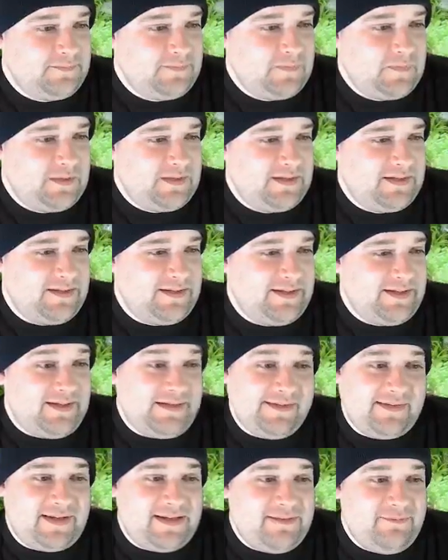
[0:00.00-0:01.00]
It is
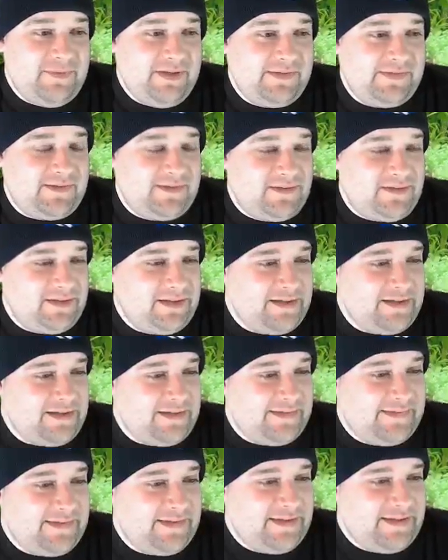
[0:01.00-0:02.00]
a mystery.
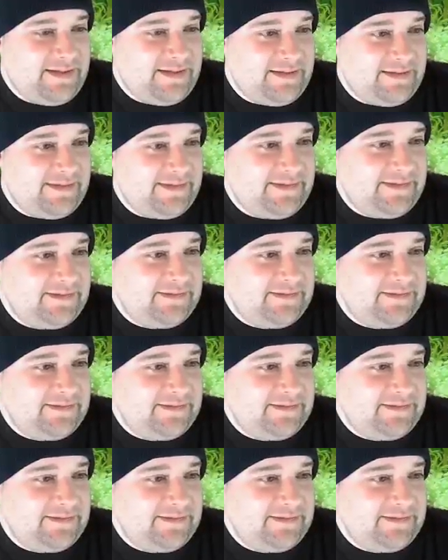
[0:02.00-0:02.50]
Yes, it is.